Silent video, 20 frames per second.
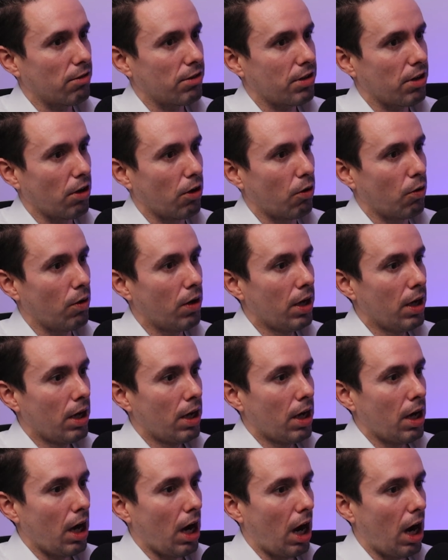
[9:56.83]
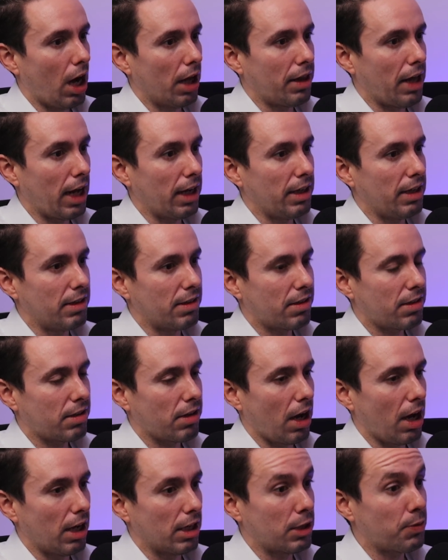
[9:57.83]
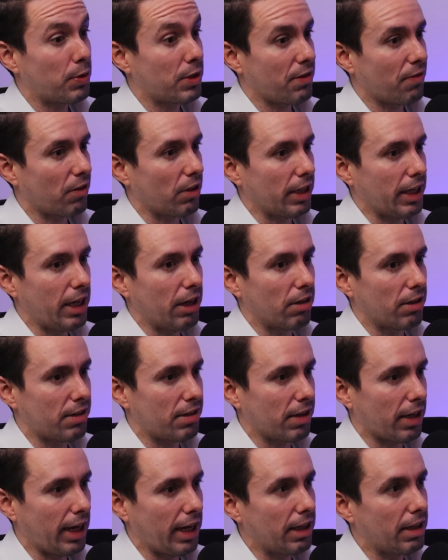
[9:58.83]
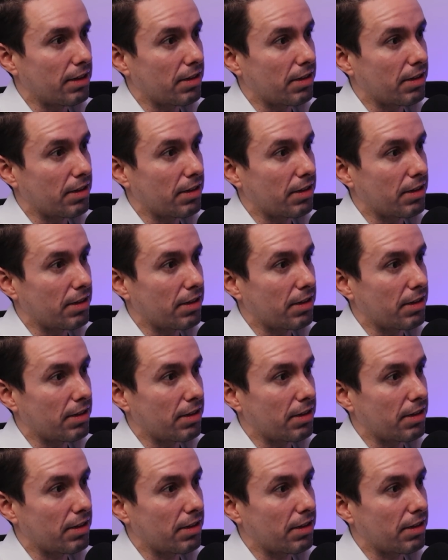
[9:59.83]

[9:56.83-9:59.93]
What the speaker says: So that is specifically here in Seguin.